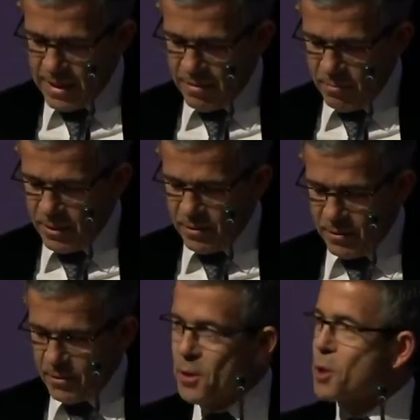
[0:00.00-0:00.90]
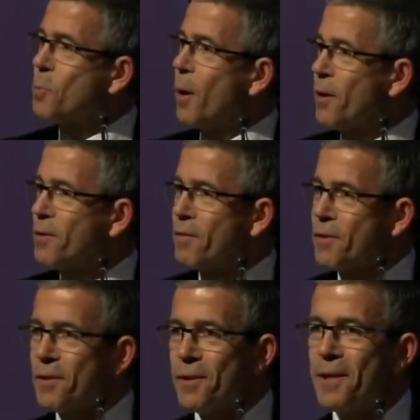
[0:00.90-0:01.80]
But this is part of
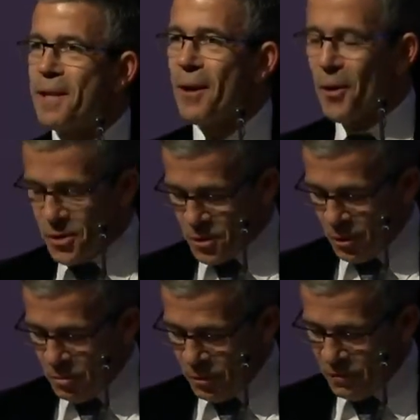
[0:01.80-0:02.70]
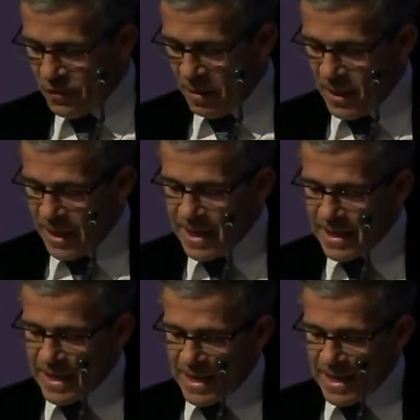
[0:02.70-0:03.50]
the Les Roches global family.